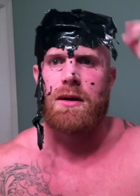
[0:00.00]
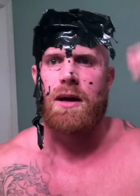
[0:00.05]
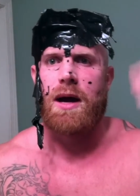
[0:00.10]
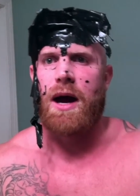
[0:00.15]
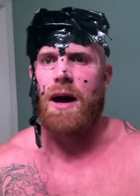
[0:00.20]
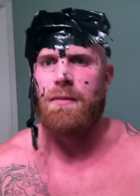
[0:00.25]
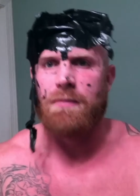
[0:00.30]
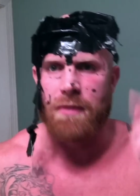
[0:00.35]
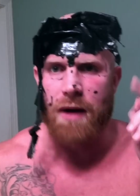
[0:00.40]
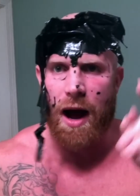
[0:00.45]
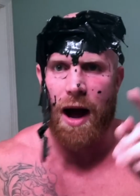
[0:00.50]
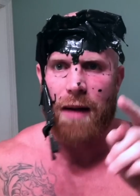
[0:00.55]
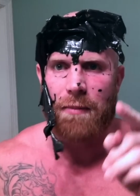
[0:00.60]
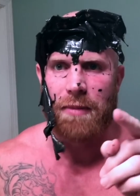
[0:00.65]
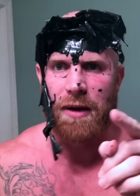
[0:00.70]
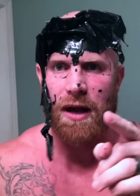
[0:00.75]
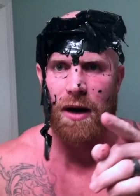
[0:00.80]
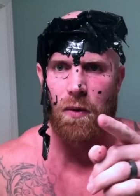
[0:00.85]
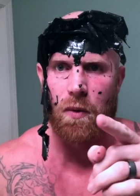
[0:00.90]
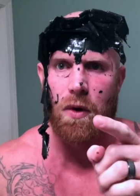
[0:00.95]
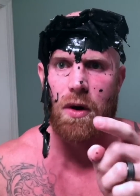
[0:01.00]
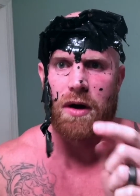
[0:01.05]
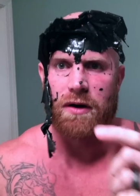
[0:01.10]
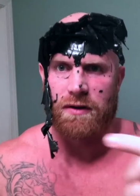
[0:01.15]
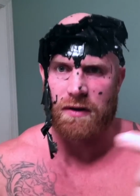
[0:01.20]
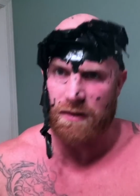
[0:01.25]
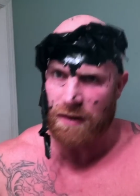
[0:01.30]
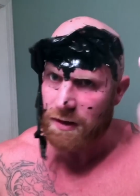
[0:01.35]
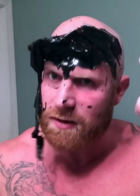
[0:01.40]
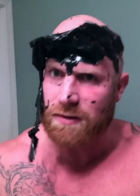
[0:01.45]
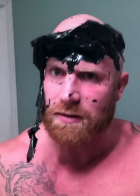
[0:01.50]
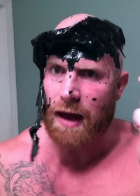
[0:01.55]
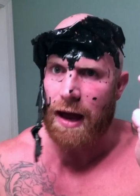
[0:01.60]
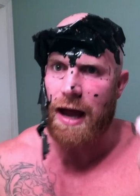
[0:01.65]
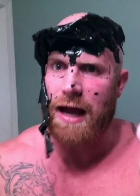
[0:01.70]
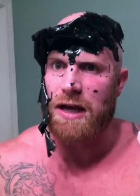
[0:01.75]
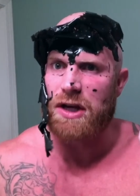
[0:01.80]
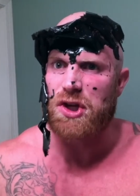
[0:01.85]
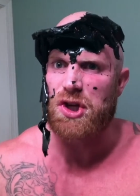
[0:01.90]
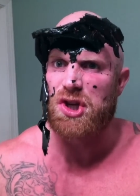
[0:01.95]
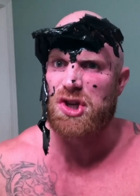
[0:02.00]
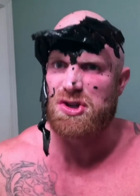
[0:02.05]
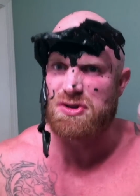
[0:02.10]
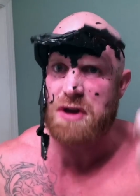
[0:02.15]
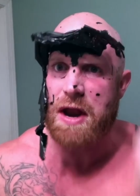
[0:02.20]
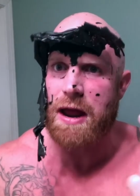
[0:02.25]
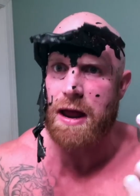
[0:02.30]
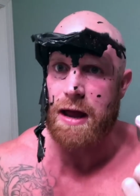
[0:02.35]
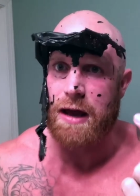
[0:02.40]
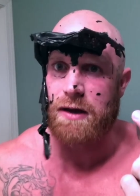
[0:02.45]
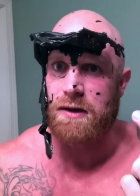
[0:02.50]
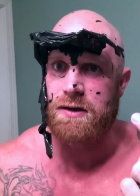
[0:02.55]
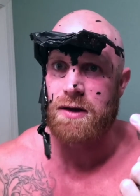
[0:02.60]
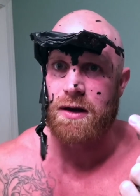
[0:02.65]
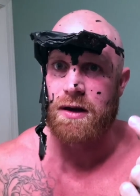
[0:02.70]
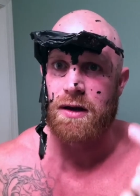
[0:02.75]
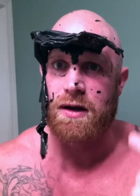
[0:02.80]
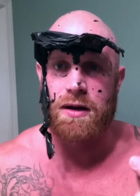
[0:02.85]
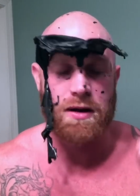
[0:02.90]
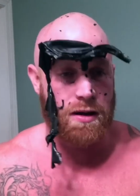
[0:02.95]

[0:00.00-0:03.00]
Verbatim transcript: I'm not being a wuss. This thing sticks.